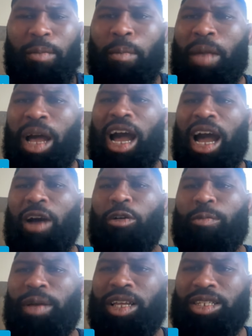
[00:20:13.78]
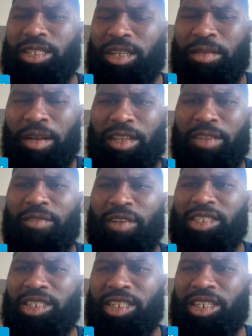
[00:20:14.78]
power-based
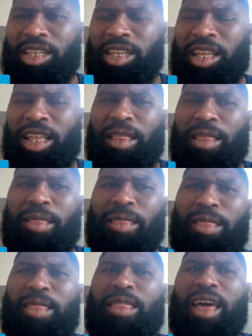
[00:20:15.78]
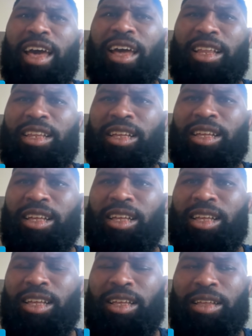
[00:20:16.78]
division that
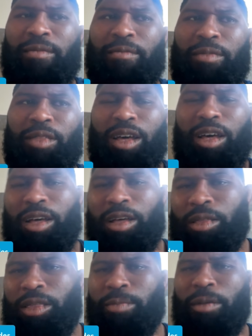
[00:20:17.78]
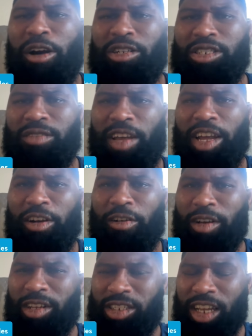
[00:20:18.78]
the margin of error
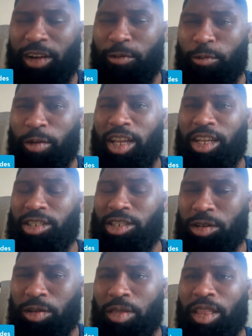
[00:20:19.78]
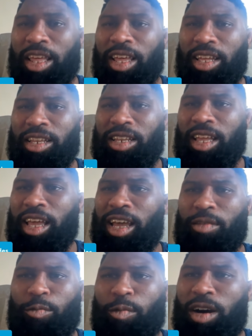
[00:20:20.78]
is like razor thin.
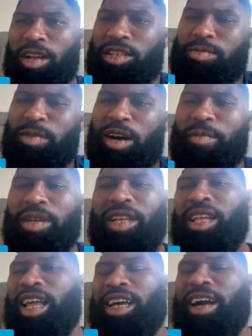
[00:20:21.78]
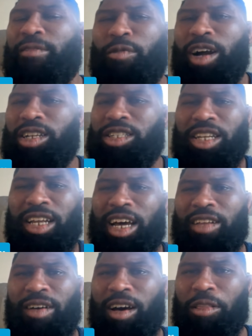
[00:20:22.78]
And one small, like I've watched a lot
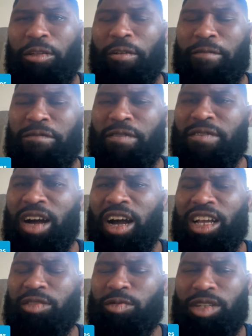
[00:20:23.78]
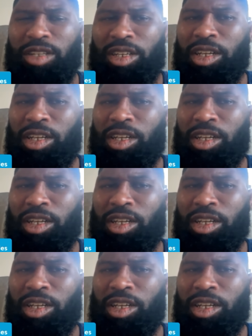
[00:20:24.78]
of other fights with